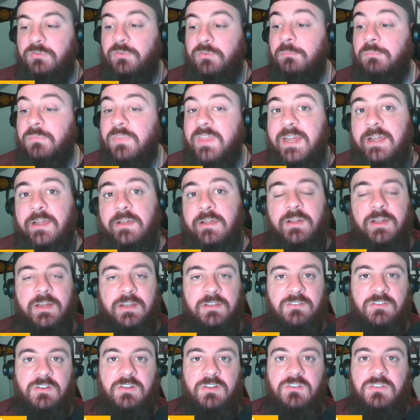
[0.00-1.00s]
From there,
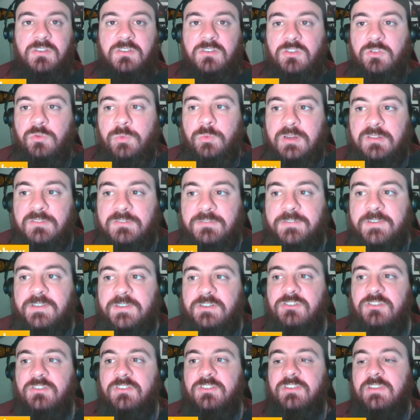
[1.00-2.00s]
it turns into an
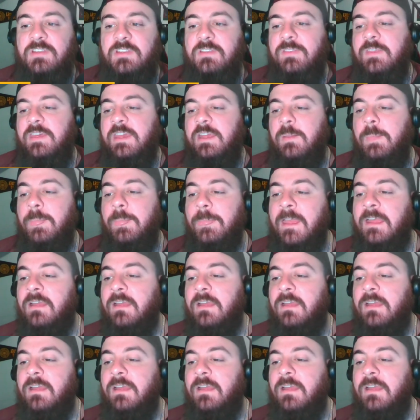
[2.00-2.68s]
efficiency thing.